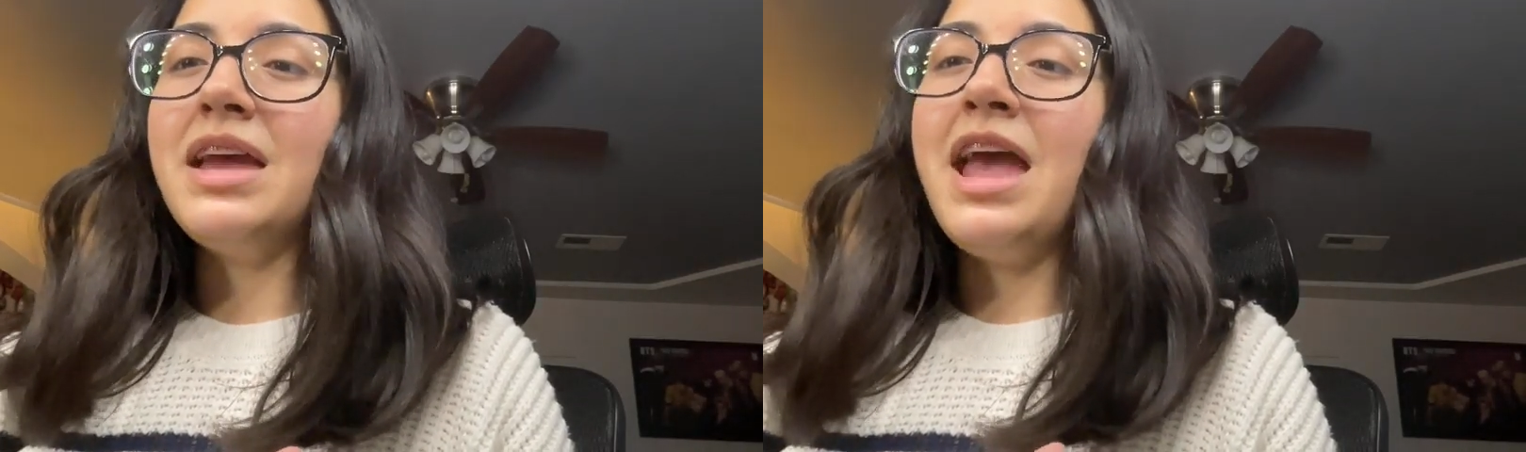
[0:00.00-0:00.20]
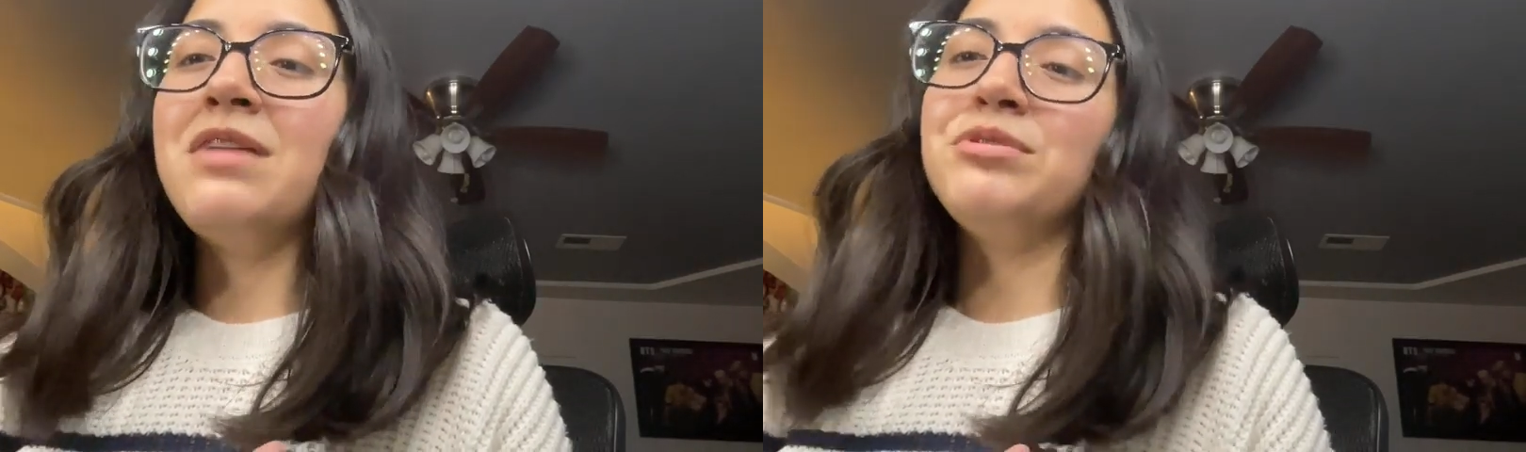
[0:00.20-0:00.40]

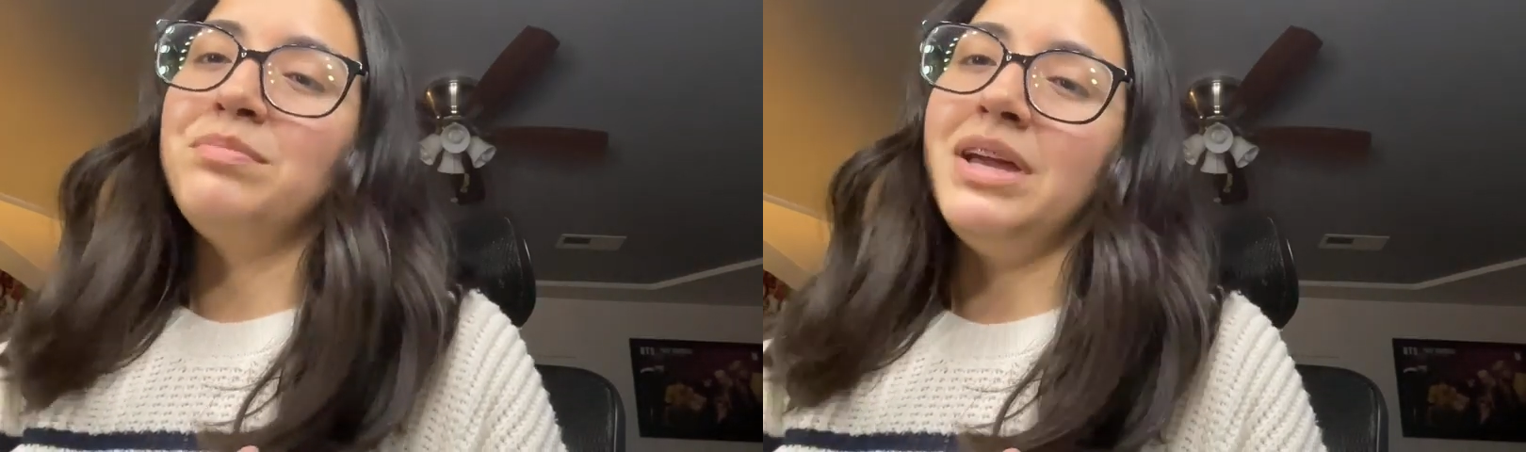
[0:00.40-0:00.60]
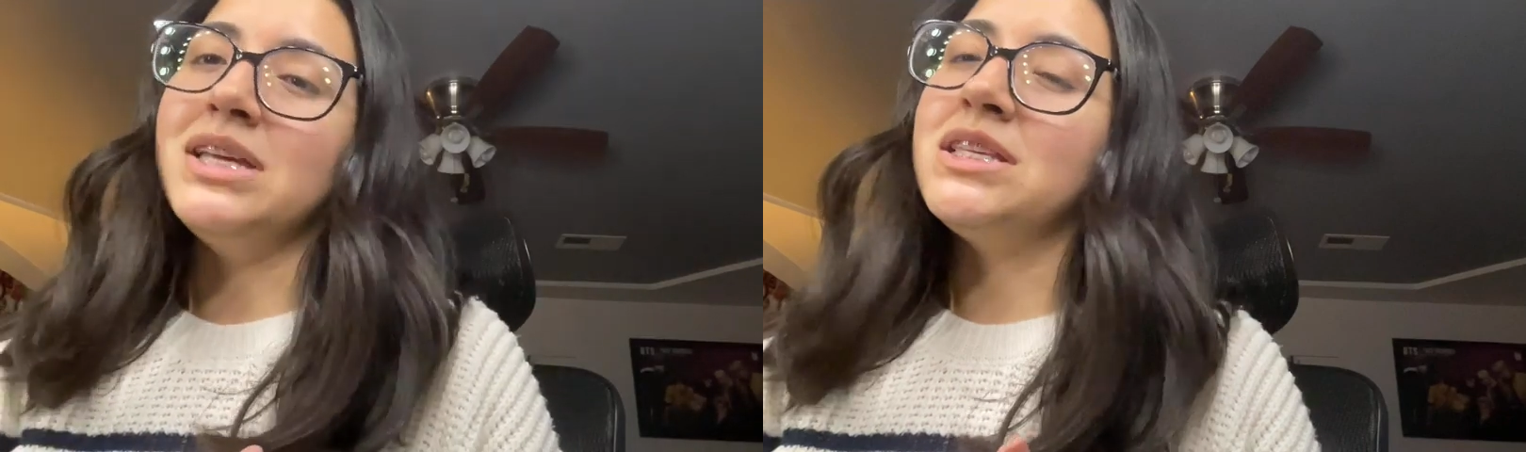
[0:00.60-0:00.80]
and
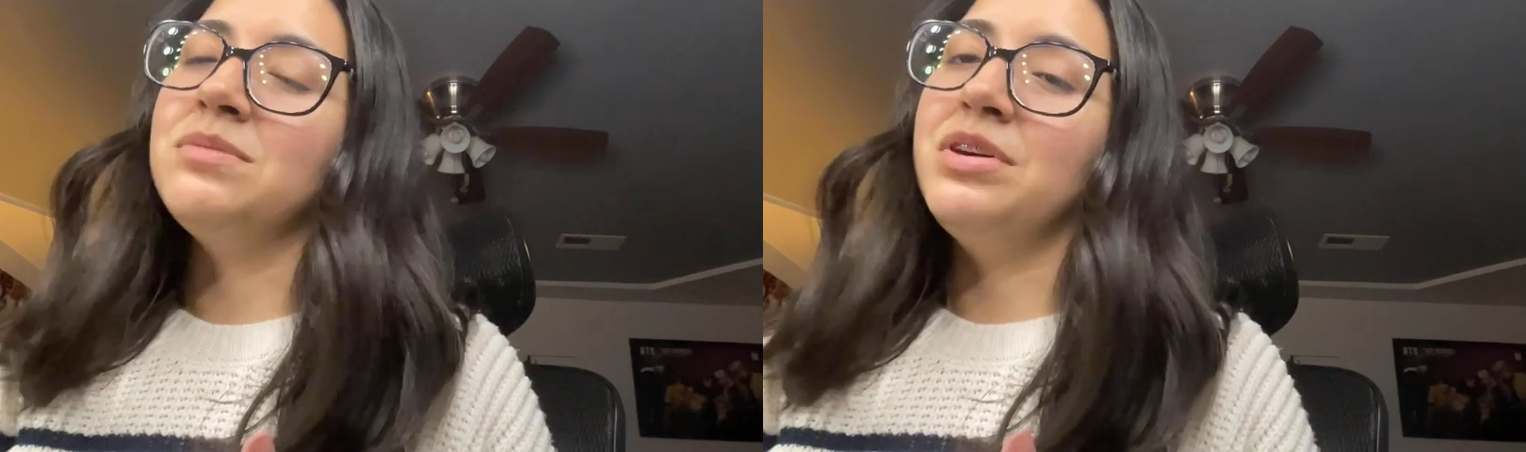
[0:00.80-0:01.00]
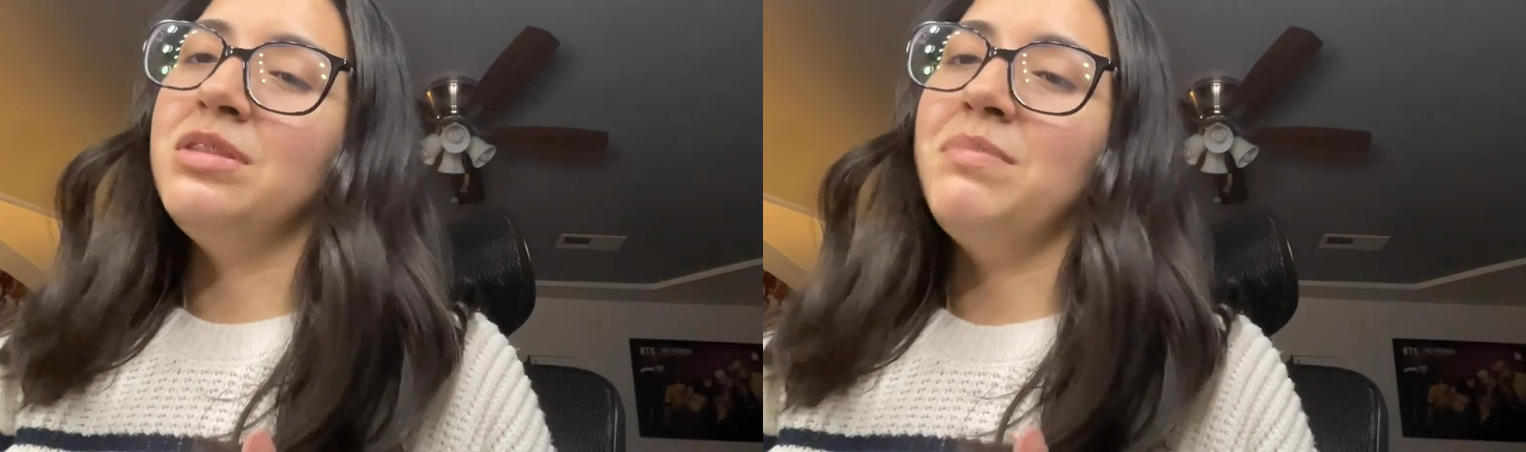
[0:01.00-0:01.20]
replace
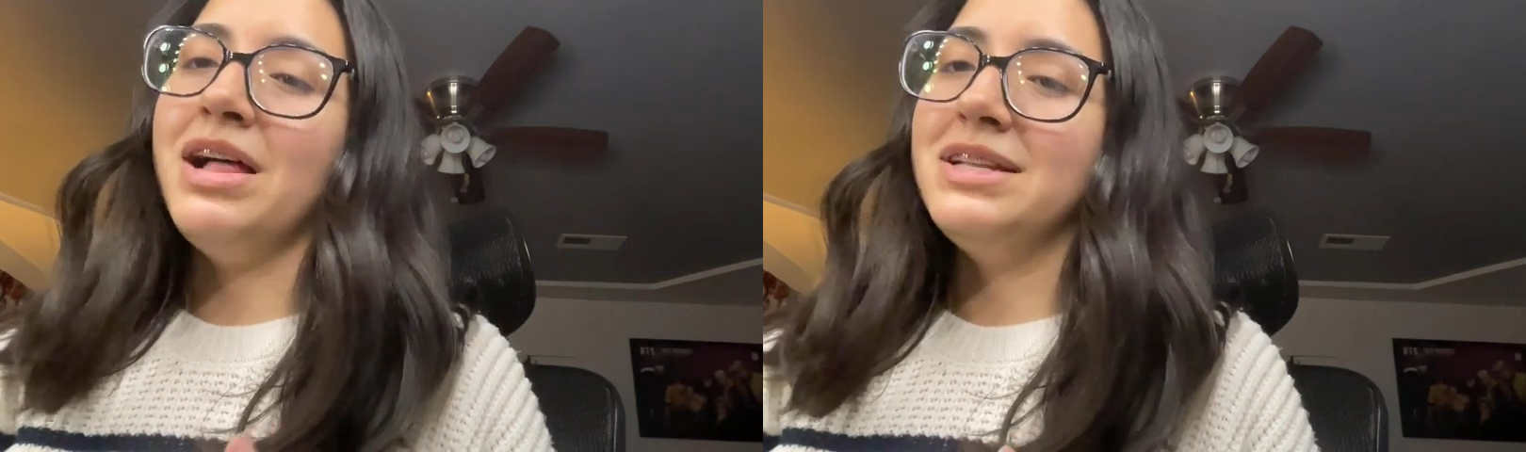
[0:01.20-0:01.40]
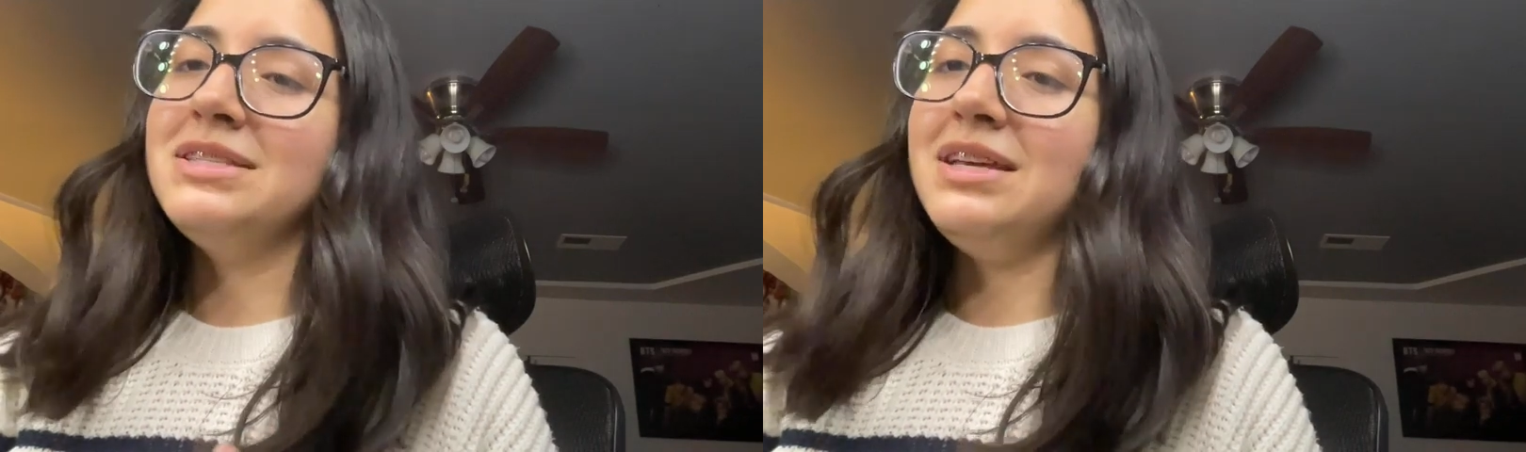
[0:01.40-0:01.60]
them with
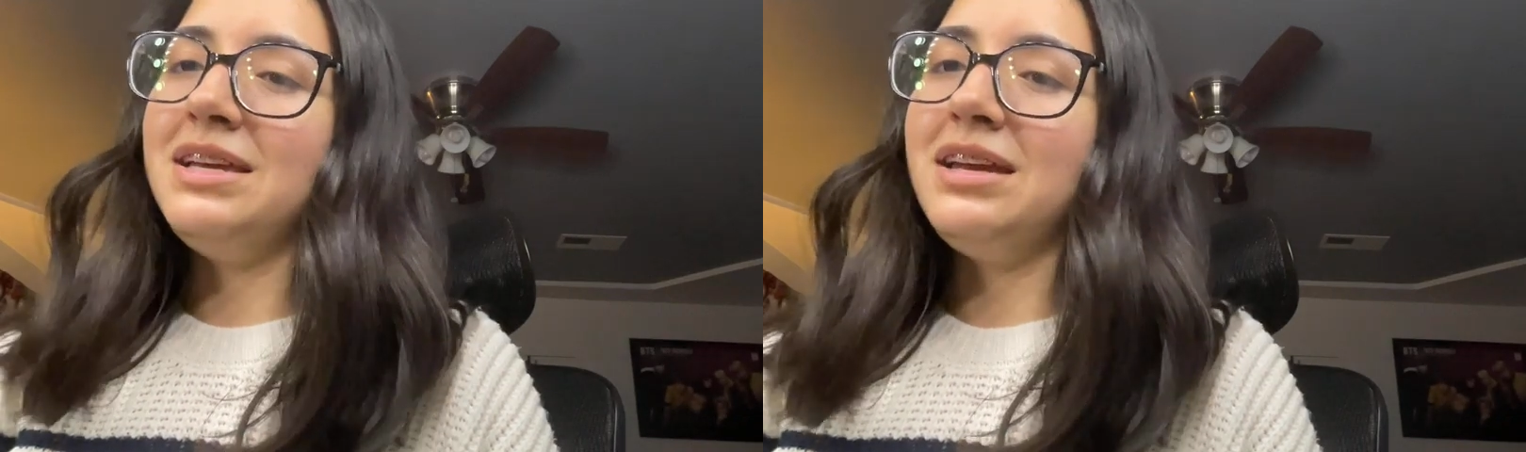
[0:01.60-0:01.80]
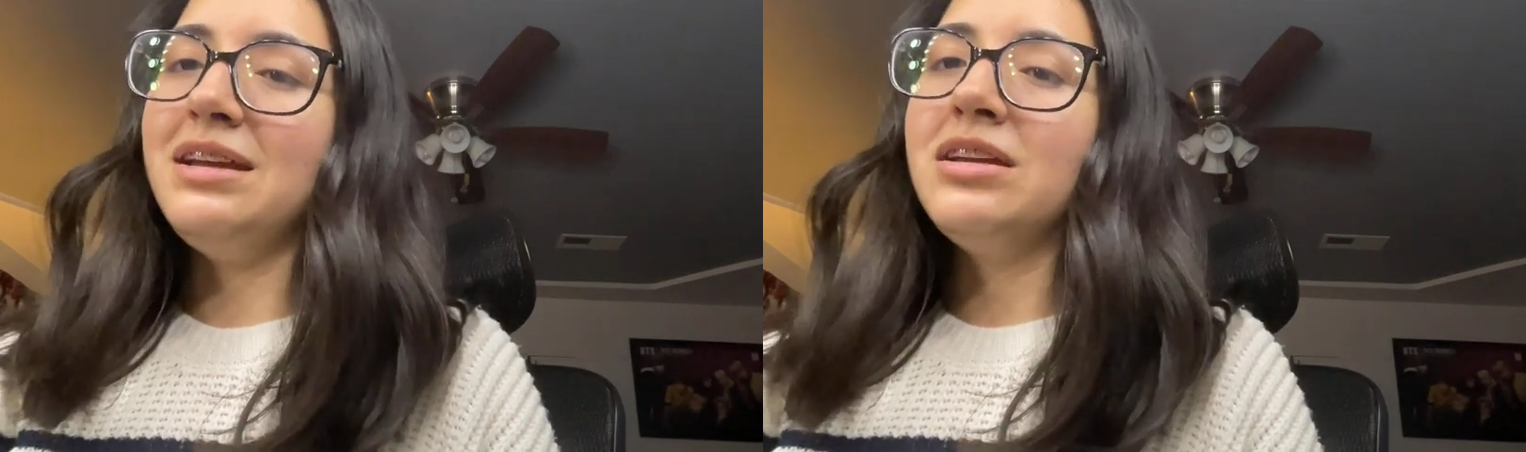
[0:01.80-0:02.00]
balanced
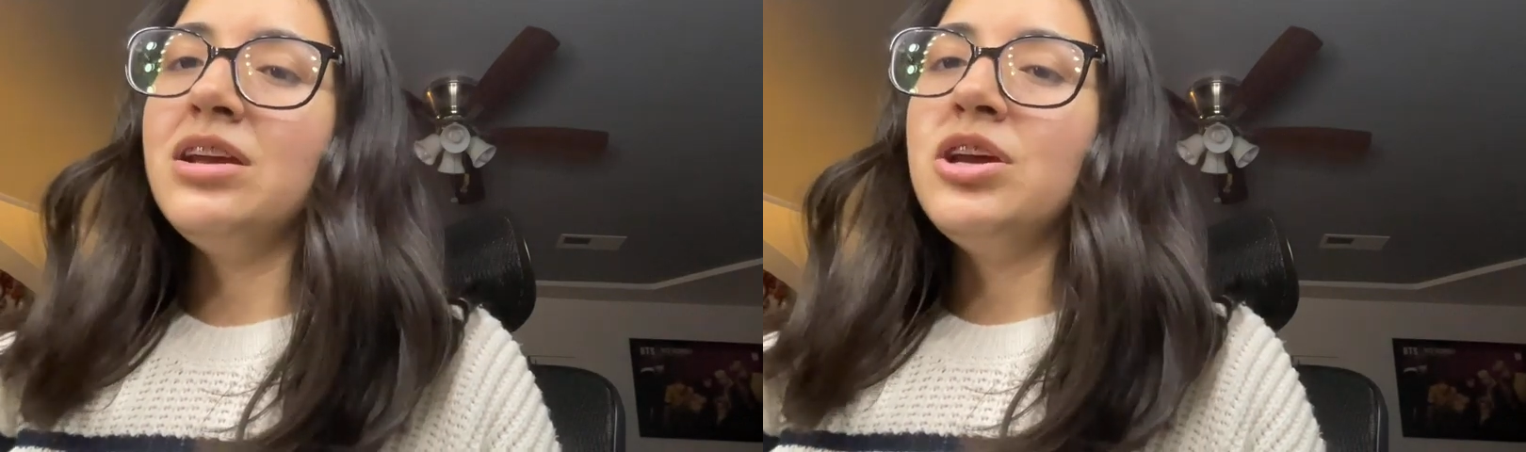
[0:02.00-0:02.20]
thinking.